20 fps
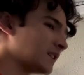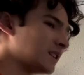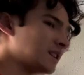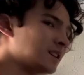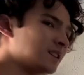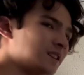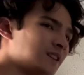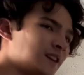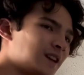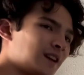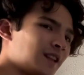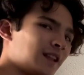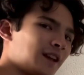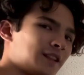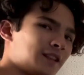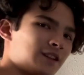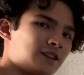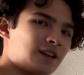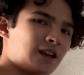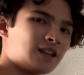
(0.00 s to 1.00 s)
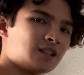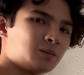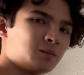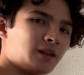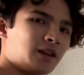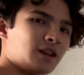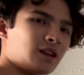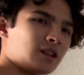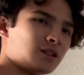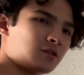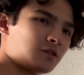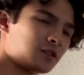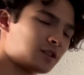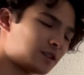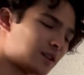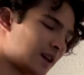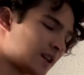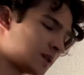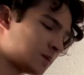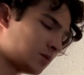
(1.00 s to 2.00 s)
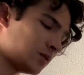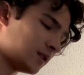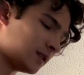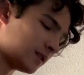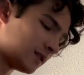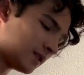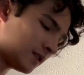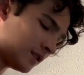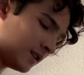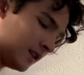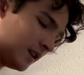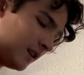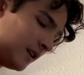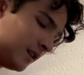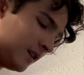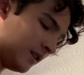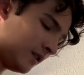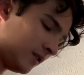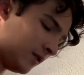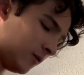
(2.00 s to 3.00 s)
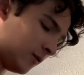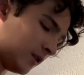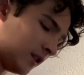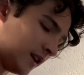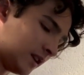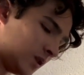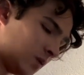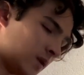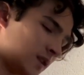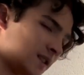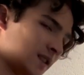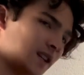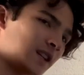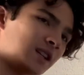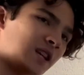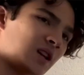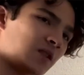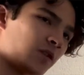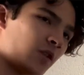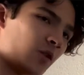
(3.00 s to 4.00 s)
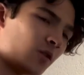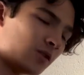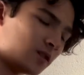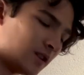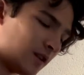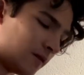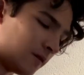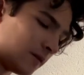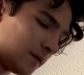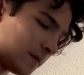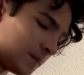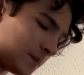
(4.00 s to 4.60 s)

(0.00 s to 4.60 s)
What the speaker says: I need to get the test blankets or the test prints or the ones that I take photos of.